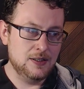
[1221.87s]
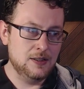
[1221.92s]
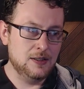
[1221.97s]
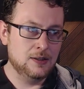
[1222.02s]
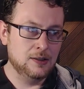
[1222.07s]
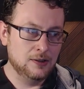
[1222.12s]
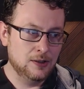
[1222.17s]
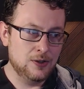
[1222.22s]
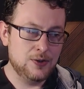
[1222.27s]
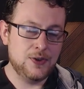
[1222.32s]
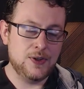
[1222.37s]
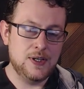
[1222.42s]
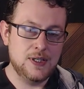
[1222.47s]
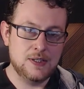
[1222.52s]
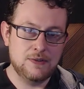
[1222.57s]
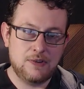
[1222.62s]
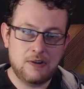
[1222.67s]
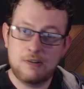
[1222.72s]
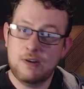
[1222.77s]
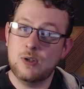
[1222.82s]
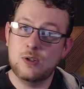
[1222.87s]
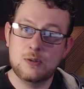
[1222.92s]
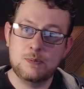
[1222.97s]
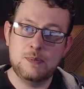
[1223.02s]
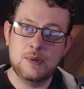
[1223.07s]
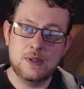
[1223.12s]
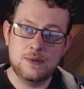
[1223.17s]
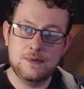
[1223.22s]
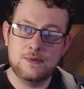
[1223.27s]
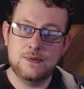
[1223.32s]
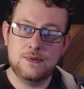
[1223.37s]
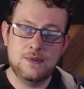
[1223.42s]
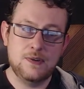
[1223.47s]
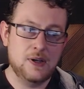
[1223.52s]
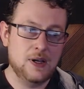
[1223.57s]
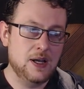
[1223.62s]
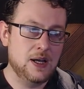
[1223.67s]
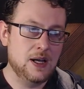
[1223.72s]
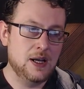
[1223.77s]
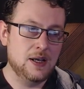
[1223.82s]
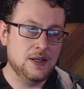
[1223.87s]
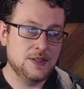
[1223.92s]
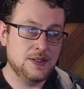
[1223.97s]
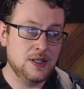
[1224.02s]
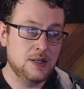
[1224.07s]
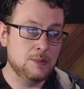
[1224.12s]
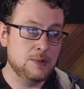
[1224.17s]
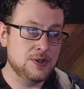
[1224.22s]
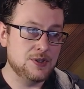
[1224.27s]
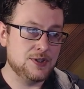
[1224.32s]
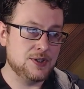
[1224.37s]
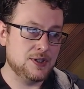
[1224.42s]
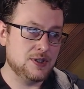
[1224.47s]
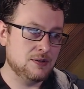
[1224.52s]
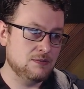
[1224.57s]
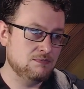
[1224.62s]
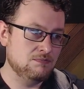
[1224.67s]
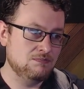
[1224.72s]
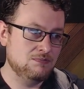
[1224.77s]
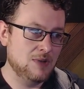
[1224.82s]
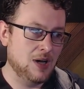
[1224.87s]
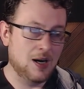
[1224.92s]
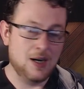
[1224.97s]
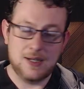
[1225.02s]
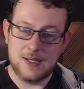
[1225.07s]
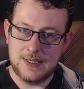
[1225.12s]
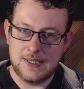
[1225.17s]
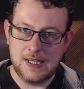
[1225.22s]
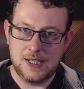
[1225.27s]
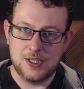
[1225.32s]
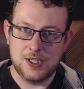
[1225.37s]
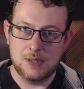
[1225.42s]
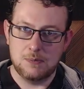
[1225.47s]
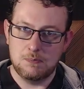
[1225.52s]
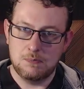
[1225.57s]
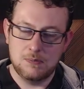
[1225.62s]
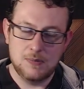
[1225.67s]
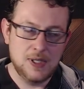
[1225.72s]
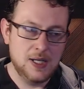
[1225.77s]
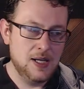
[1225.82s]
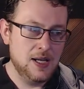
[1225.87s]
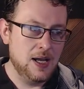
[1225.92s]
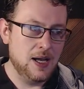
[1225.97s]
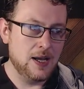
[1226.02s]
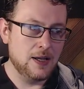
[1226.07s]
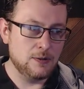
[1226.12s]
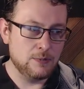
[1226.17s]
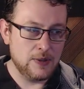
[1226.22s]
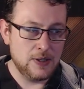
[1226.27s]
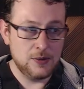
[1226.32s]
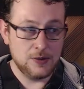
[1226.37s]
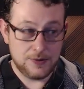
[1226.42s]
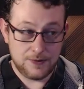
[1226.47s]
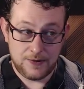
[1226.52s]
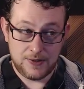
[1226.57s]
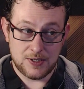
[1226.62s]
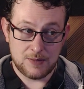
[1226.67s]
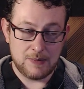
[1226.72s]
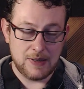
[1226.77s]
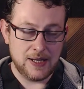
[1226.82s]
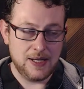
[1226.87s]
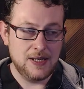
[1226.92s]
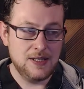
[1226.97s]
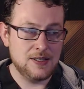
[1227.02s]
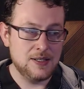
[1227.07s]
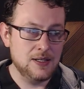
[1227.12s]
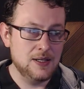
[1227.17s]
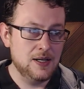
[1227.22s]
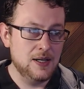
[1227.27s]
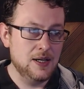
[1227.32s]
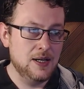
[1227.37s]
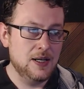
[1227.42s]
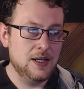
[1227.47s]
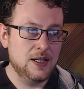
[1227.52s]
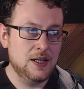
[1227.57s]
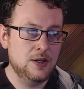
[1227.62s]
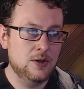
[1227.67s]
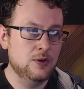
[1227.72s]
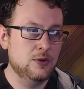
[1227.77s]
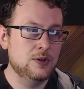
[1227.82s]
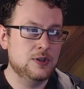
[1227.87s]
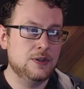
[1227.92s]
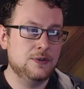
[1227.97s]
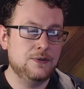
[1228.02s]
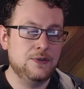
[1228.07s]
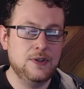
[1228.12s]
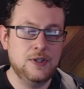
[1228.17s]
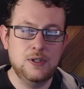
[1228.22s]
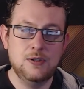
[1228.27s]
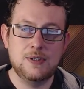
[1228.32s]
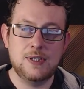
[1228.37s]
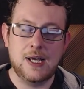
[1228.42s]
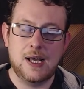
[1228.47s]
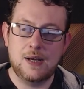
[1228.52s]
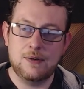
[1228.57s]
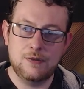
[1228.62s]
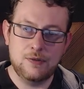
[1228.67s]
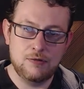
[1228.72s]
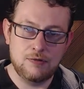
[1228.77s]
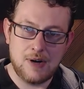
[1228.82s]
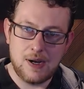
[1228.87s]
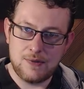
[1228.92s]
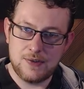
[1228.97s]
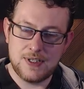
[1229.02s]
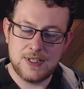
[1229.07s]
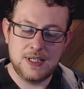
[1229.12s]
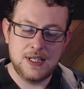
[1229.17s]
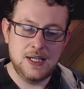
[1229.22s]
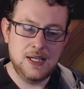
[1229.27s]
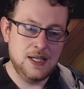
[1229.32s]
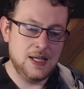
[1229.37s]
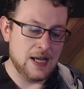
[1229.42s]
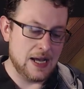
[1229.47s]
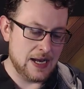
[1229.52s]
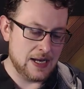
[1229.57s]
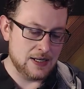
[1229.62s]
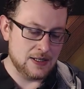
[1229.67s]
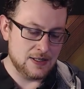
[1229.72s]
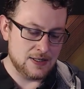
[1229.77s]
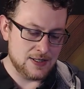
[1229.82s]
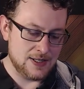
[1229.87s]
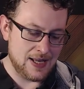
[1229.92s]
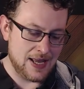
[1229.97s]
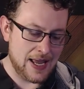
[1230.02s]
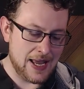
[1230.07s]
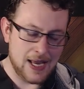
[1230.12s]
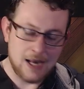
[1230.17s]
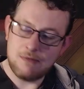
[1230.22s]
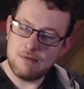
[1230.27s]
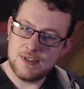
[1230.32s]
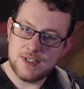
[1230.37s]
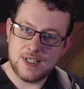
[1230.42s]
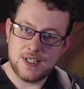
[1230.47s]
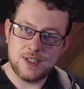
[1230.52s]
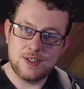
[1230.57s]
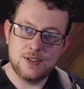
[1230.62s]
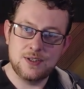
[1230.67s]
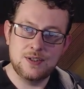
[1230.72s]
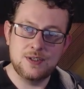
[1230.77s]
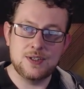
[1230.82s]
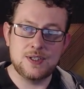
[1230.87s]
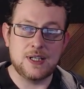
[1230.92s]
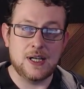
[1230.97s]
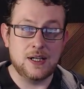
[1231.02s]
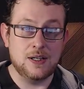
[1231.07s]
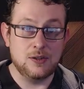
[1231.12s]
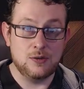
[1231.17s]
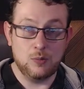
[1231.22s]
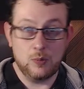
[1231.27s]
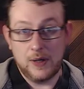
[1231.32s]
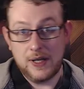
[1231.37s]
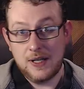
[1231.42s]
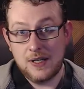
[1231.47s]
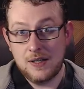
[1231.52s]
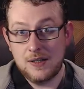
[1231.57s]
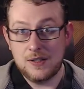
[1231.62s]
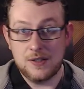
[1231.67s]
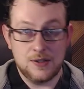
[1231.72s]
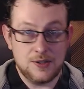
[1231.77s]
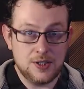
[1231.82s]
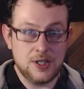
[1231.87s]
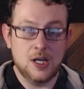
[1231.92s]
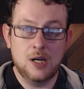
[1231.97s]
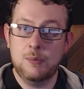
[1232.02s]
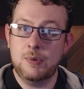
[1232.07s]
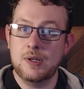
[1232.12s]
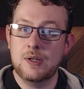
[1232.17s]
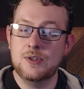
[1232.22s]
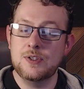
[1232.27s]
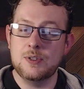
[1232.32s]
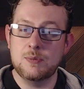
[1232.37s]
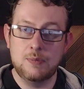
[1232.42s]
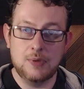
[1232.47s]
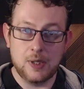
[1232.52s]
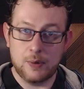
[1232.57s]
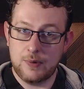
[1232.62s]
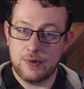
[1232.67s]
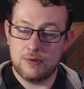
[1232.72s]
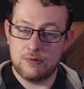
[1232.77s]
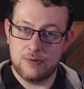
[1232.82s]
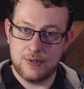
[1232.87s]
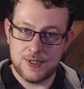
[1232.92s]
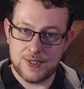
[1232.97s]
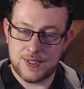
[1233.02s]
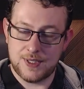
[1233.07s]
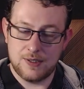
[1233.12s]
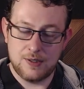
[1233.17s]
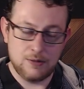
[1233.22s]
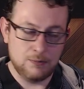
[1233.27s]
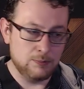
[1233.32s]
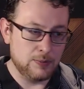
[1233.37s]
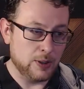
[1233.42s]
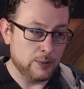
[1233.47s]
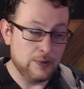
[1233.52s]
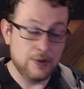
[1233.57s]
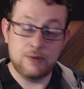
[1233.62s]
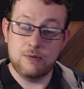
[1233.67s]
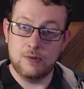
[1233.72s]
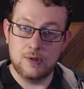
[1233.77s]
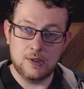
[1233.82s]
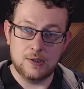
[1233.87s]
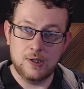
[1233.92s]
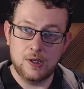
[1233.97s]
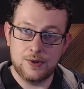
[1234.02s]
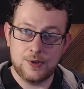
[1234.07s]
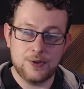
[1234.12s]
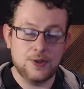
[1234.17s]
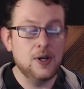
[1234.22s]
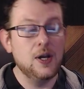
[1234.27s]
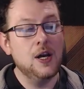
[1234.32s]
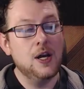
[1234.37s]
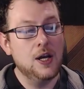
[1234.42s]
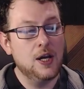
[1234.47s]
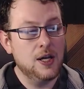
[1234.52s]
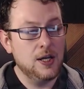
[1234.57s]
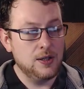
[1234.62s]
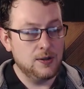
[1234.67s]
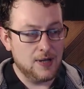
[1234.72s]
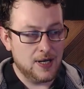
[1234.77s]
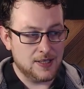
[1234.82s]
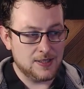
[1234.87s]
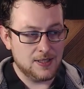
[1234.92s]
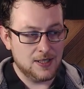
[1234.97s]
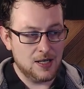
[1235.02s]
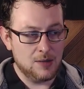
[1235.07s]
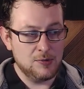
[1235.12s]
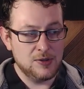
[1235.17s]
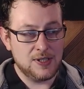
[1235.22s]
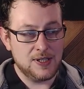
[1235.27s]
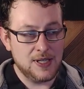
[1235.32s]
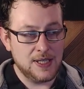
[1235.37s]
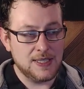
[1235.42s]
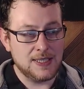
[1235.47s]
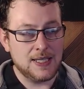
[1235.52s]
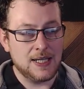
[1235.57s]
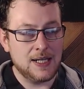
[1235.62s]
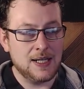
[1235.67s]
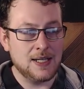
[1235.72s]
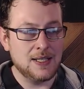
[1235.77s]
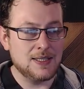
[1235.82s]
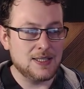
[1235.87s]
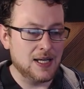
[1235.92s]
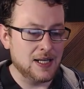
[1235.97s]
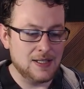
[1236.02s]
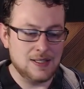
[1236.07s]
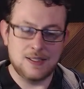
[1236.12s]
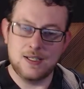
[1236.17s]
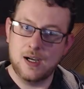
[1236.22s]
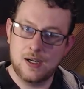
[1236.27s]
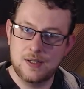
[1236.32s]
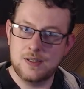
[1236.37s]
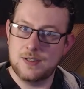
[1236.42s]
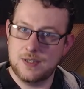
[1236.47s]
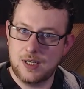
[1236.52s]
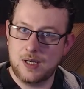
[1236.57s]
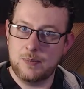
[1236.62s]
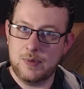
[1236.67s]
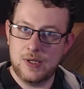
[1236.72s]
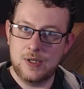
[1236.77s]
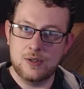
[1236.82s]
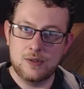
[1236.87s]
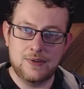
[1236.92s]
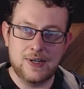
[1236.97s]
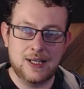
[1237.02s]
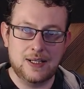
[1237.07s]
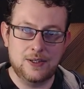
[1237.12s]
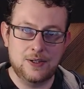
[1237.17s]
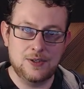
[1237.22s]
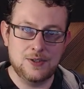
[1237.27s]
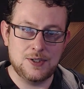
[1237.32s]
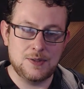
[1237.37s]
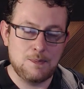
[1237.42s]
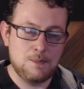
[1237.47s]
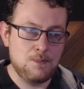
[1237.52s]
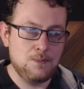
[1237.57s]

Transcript: cloth is a very old bit of cinema's architecture, and when it was first made, in order for you to have gravity and air resistance and wind and turbulence blowing through the cloth, you had to come into these settings and type in your values.